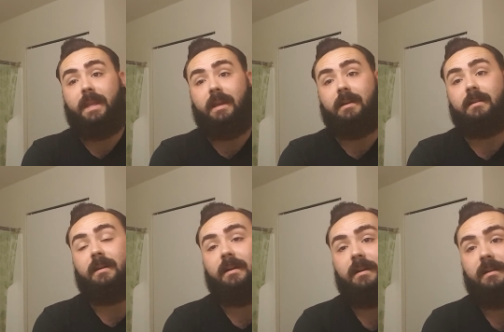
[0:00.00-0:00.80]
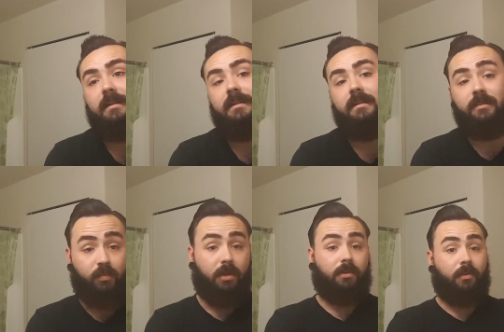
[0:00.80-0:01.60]
And as
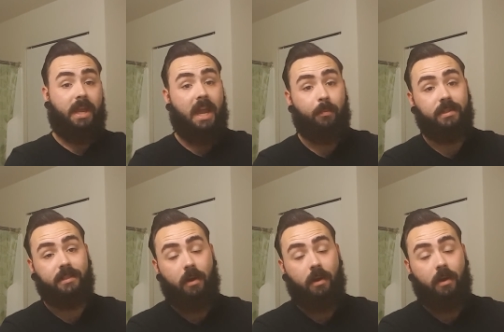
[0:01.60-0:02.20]
we all know, Cameron's